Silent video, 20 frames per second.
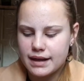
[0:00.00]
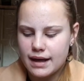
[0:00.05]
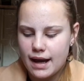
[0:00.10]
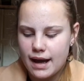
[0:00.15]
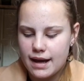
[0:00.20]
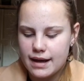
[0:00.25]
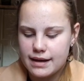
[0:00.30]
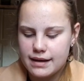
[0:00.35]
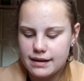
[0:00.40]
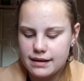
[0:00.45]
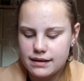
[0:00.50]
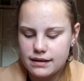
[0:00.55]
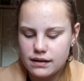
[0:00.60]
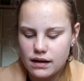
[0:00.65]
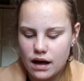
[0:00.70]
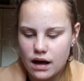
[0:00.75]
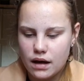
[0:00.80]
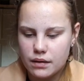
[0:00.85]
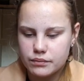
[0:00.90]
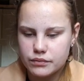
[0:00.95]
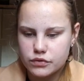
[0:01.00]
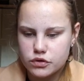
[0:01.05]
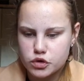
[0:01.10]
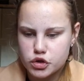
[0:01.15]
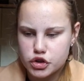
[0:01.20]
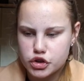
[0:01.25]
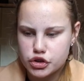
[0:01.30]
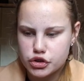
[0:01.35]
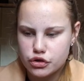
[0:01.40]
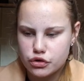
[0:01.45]
Kay, I'm not
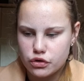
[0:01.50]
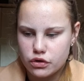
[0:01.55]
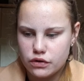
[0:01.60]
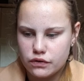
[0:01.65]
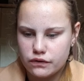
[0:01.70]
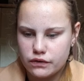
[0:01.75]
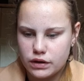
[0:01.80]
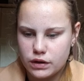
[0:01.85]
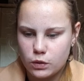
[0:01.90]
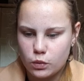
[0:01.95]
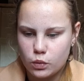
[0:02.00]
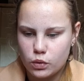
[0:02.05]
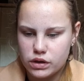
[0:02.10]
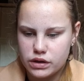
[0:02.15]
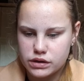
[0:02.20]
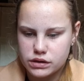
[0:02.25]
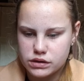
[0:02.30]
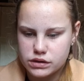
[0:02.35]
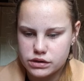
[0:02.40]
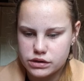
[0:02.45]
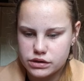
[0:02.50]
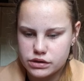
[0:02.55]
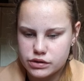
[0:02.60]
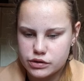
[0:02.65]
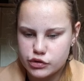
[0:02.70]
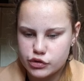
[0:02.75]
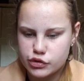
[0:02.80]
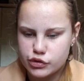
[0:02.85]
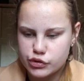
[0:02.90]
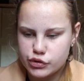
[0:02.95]
sure what's
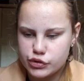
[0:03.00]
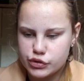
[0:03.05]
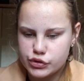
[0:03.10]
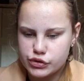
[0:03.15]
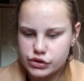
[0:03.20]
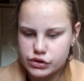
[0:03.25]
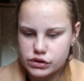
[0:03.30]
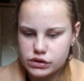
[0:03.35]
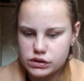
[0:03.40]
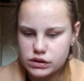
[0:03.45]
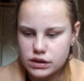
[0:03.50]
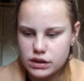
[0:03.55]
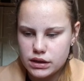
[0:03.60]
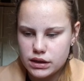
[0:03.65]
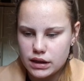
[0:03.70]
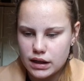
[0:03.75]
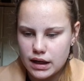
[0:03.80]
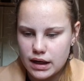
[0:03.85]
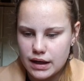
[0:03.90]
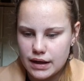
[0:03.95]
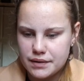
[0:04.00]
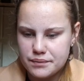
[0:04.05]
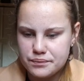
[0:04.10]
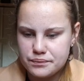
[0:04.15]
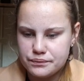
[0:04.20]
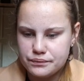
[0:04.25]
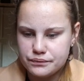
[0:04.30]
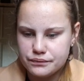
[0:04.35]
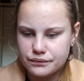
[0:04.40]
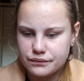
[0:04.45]

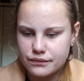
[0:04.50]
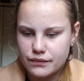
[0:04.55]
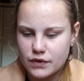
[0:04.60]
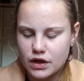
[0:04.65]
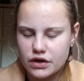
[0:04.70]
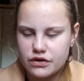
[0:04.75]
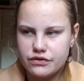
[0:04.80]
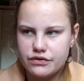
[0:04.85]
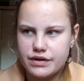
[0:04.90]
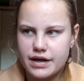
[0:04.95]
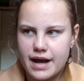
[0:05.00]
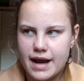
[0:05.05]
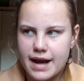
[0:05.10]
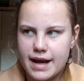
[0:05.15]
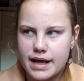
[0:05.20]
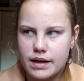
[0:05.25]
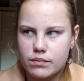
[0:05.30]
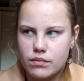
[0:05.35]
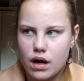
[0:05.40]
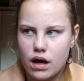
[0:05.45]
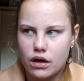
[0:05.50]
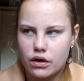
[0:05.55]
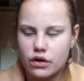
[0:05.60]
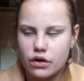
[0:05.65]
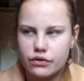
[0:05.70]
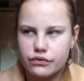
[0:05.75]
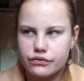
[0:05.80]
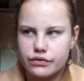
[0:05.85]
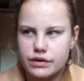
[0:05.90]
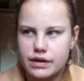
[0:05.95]
her name, I
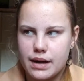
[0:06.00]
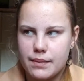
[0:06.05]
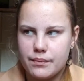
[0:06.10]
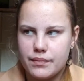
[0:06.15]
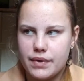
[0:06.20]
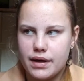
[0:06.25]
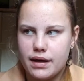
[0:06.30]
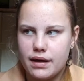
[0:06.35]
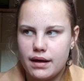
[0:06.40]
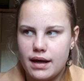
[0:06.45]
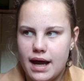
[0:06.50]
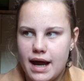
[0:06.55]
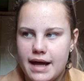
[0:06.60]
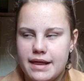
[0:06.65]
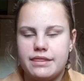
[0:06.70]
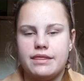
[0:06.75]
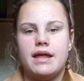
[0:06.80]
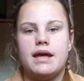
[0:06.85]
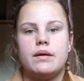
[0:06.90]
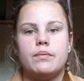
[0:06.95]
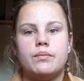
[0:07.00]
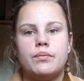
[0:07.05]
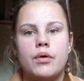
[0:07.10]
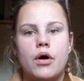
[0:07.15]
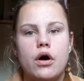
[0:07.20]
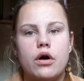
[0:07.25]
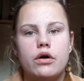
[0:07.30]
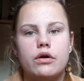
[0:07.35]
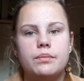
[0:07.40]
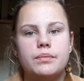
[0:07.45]
can't remember, and then
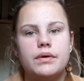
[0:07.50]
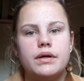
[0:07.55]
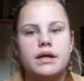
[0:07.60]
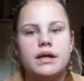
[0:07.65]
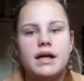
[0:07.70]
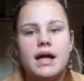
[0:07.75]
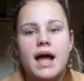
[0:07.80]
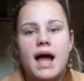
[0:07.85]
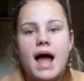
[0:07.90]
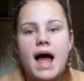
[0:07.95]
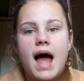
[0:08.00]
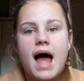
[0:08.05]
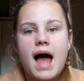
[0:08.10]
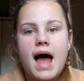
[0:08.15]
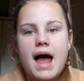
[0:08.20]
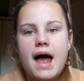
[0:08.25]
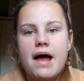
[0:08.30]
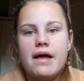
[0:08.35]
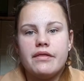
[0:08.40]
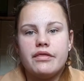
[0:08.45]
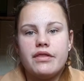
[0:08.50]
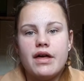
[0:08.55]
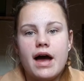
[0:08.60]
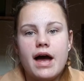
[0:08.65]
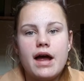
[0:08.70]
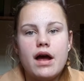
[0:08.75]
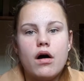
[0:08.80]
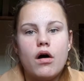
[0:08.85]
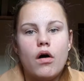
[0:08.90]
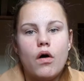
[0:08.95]
Pope. and
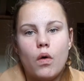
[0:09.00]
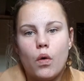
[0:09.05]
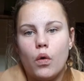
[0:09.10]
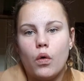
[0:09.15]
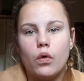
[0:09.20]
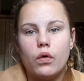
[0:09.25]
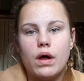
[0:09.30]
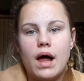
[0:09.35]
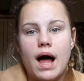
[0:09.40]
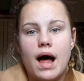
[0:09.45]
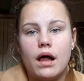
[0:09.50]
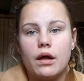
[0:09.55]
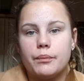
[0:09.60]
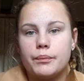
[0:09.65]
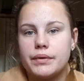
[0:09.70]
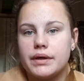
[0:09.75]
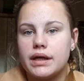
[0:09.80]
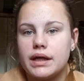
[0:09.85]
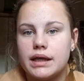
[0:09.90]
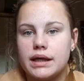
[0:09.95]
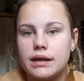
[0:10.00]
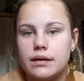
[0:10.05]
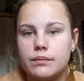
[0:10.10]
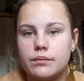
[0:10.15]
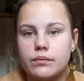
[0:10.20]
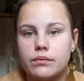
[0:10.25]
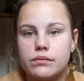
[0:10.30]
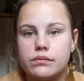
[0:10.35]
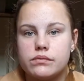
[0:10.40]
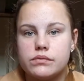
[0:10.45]
they are all helping
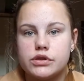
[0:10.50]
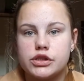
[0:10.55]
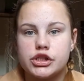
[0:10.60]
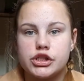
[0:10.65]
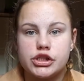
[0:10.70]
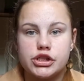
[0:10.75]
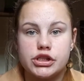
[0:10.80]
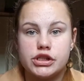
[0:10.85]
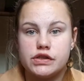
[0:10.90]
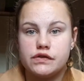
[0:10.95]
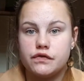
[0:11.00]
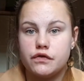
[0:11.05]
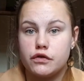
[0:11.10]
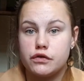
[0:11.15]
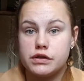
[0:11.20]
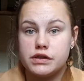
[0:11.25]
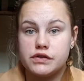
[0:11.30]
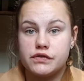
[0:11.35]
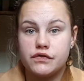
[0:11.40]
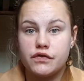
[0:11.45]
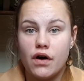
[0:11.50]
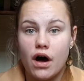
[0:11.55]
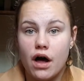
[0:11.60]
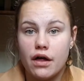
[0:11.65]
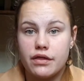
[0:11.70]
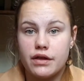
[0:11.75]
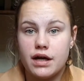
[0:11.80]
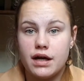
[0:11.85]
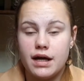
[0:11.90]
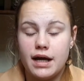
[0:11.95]
him search for his
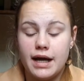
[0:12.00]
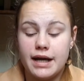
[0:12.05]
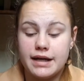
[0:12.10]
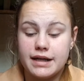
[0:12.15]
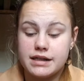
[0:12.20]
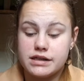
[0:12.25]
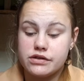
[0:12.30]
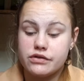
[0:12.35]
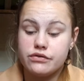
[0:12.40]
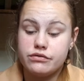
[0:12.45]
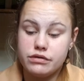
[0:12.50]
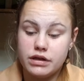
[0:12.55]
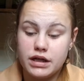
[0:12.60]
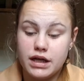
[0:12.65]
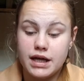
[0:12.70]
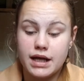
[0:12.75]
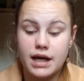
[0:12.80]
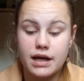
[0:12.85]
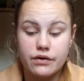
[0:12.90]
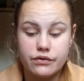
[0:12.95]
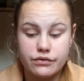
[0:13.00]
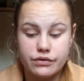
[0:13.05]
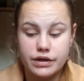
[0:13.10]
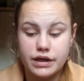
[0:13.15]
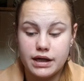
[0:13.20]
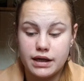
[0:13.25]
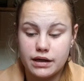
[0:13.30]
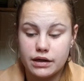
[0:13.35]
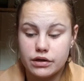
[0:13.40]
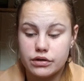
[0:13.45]
father, and it's a really,
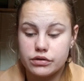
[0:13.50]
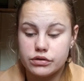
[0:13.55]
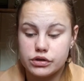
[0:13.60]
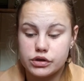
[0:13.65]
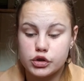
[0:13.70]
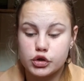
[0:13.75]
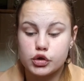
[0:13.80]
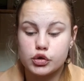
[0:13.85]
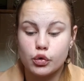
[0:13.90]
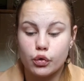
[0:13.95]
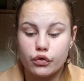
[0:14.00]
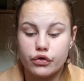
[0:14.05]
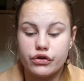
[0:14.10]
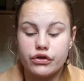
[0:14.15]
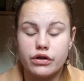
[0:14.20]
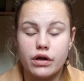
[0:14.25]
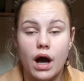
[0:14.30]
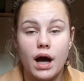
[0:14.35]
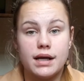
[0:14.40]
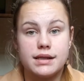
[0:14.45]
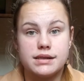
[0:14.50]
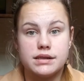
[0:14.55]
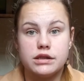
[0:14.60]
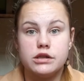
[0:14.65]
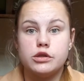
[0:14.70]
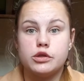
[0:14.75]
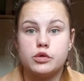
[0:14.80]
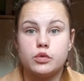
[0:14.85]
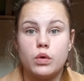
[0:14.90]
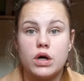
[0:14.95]
really good story. You guys
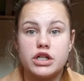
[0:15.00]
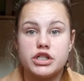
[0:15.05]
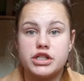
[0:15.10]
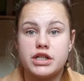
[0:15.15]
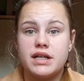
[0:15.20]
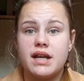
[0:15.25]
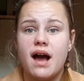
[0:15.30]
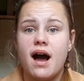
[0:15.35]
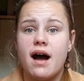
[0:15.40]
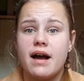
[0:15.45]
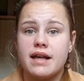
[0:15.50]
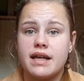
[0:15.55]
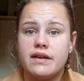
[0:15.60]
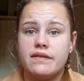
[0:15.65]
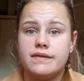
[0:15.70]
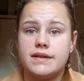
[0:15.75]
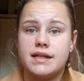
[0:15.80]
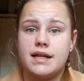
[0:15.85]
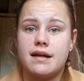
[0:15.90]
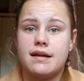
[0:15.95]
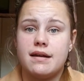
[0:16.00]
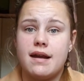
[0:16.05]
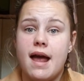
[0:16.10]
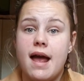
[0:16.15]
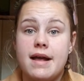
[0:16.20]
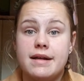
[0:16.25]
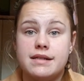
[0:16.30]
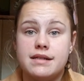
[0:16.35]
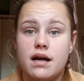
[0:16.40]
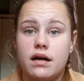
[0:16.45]
need to watch it. I give it an
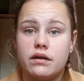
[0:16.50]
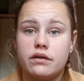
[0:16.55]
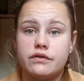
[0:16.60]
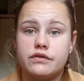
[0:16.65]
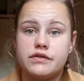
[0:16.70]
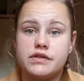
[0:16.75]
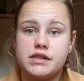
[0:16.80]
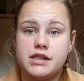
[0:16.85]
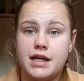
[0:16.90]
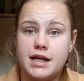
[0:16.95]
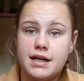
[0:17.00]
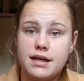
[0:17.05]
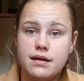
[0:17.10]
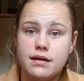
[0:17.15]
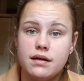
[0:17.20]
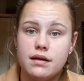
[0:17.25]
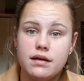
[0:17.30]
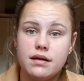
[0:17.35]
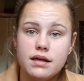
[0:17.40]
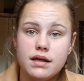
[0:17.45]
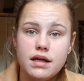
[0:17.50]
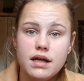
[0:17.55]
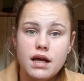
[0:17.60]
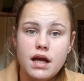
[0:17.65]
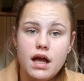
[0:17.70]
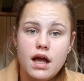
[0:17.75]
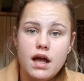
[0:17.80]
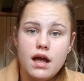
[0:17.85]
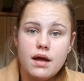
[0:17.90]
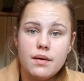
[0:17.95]
8 out of 10
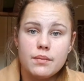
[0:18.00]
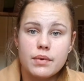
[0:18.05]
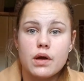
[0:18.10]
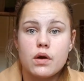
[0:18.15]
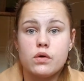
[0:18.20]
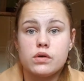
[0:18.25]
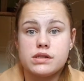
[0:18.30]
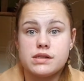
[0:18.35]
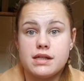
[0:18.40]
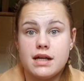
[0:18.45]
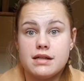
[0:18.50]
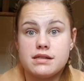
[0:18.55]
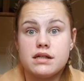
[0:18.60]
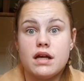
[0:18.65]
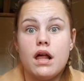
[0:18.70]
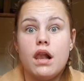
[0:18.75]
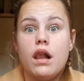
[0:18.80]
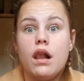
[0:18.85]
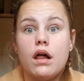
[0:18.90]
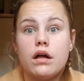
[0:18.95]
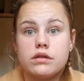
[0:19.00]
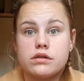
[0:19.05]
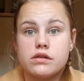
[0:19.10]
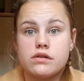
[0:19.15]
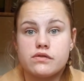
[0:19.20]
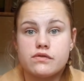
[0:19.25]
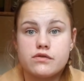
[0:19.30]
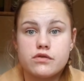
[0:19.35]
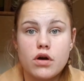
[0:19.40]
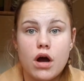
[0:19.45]
because there's a lot
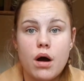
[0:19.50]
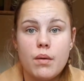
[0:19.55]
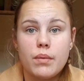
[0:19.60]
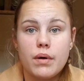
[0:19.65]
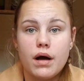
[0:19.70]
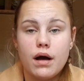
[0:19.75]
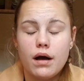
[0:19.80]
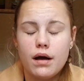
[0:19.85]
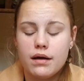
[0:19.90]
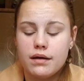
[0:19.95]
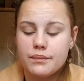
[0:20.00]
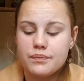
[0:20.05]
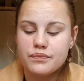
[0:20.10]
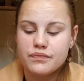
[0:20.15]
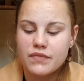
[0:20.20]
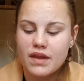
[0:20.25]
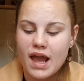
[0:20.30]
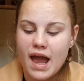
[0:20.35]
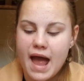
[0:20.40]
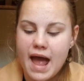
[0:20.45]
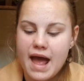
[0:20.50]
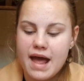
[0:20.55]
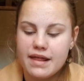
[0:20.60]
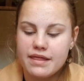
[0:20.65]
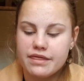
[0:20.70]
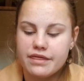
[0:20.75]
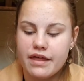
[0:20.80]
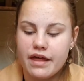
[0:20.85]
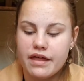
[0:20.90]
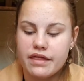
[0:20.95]
of drama.
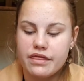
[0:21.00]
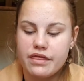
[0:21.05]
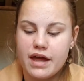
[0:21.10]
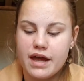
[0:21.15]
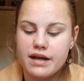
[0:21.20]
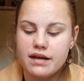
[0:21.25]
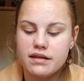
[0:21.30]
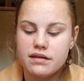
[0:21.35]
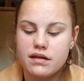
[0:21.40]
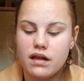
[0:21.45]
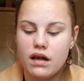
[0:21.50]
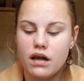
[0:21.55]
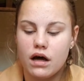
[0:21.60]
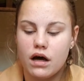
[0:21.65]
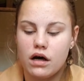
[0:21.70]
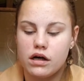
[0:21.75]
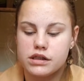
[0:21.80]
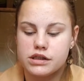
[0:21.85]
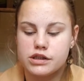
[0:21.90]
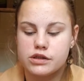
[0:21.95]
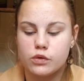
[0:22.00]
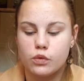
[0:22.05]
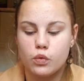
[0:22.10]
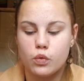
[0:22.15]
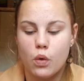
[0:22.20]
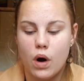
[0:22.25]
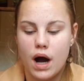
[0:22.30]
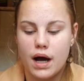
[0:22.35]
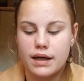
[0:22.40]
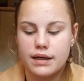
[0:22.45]
And then the last
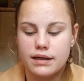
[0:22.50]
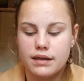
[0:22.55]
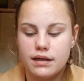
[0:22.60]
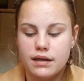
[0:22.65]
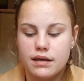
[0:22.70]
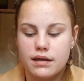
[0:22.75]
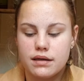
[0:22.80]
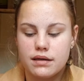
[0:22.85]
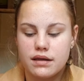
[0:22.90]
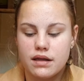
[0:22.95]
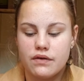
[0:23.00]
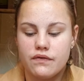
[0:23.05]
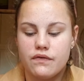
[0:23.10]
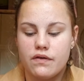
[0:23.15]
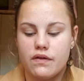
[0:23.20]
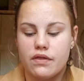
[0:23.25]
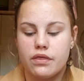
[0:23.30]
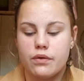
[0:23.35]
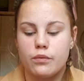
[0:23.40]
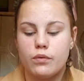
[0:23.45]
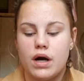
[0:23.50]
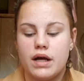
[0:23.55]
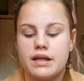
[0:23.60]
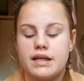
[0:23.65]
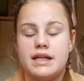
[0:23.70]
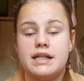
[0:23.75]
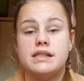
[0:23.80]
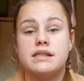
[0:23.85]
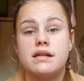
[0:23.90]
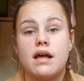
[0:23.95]
one, the fifth one,
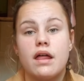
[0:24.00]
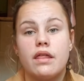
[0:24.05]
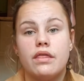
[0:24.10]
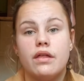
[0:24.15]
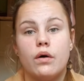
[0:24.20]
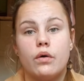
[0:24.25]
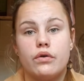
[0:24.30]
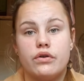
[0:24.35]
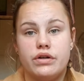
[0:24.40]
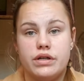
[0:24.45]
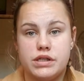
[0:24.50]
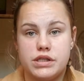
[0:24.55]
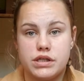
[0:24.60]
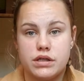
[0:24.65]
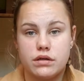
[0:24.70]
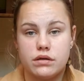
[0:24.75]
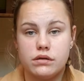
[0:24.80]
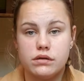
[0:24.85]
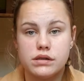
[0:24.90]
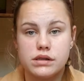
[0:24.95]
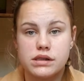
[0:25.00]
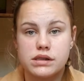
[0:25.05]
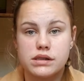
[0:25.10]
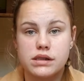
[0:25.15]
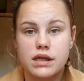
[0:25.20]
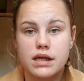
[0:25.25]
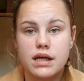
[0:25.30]
is The Originals.